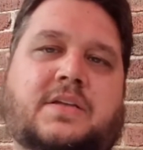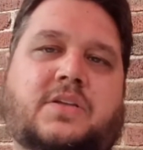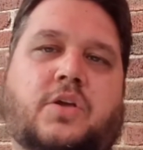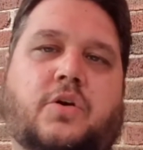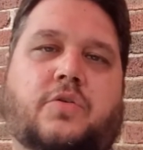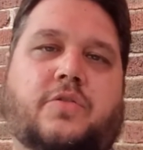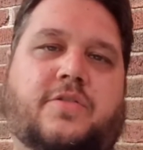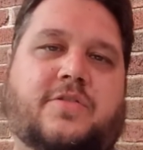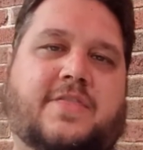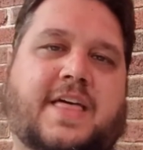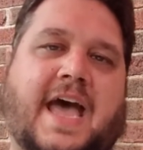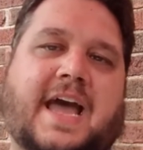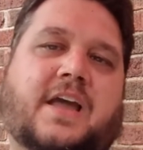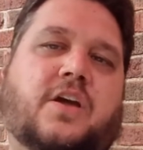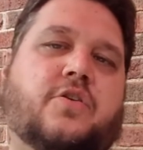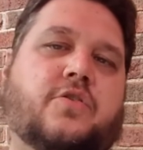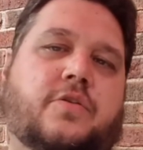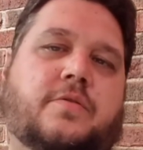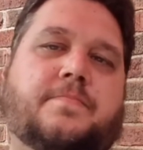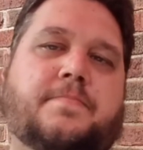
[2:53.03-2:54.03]
that
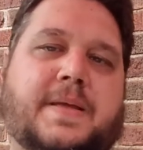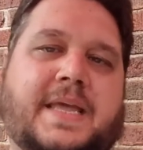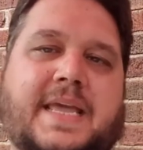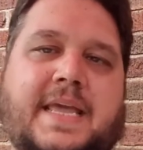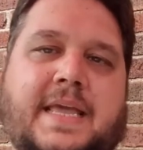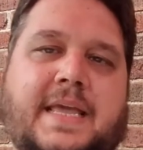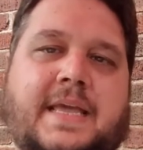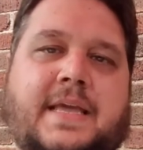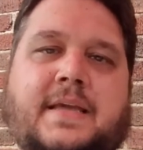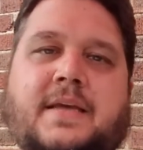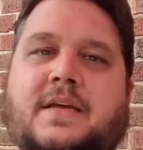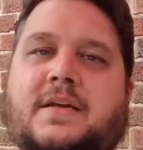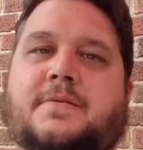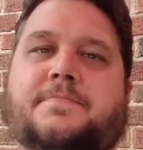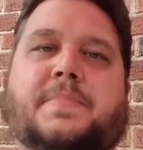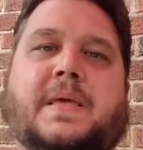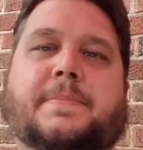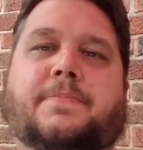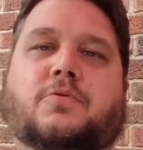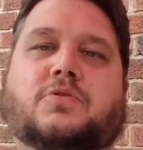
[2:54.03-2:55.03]
could be
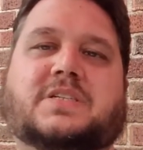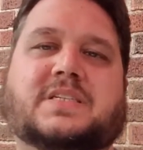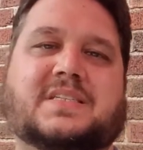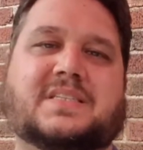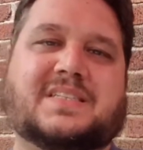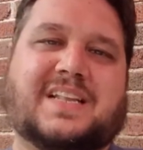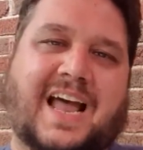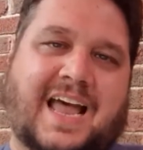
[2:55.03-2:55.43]
people just